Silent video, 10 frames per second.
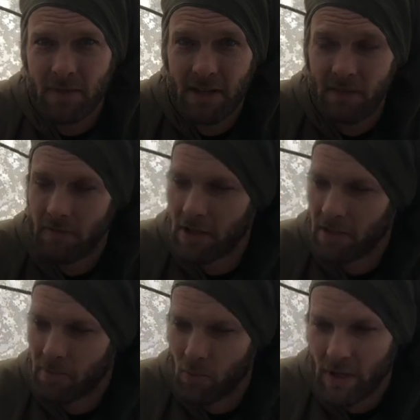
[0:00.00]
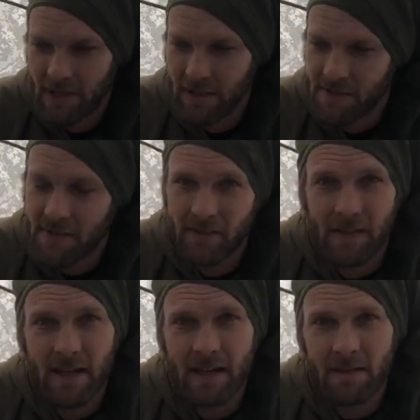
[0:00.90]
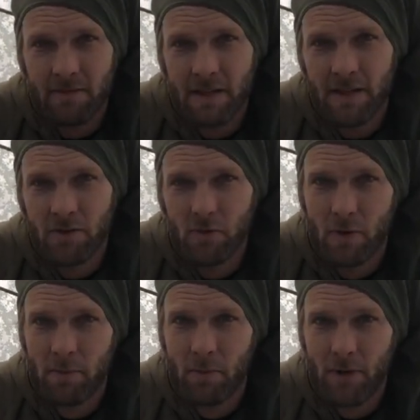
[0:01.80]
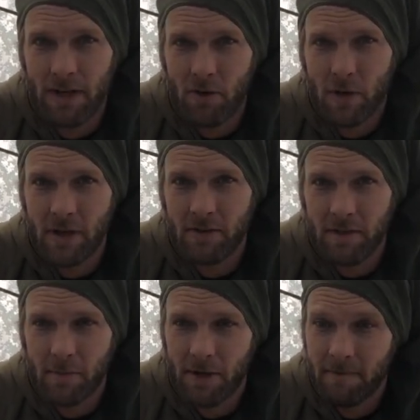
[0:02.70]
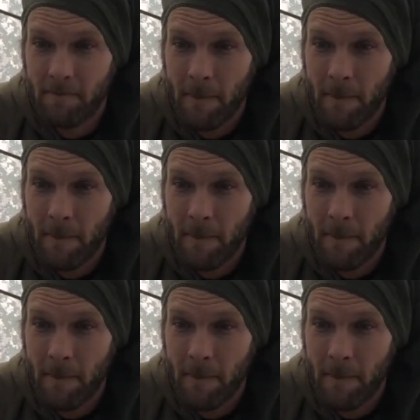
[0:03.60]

it develops weaknesses, and they do rip pretty quickly. But